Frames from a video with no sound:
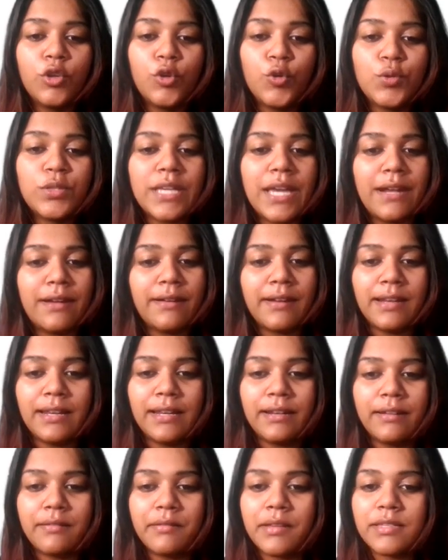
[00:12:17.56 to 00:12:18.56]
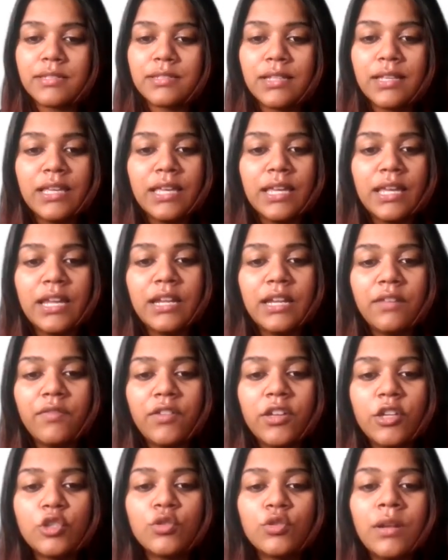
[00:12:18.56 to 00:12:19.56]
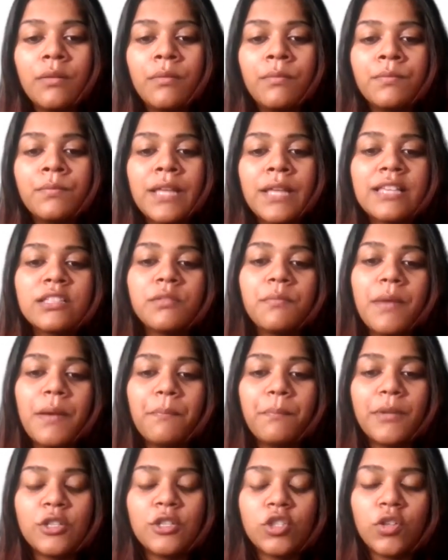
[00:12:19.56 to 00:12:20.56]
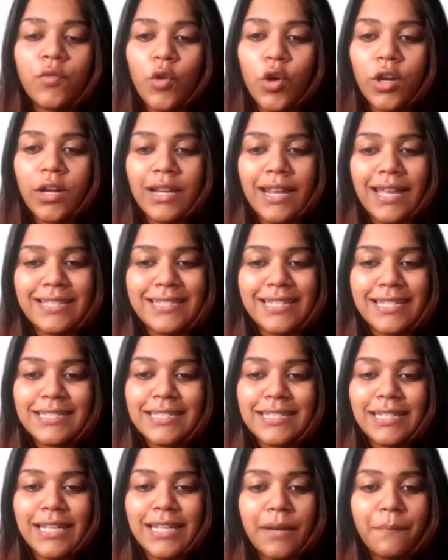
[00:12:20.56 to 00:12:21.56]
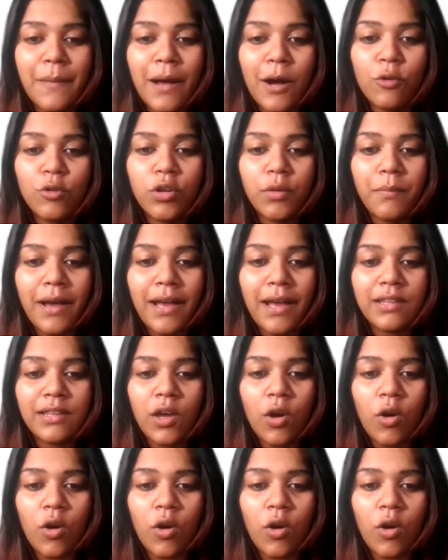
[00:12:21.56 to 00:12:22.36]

to general interest. Individuals as members of organization are bound by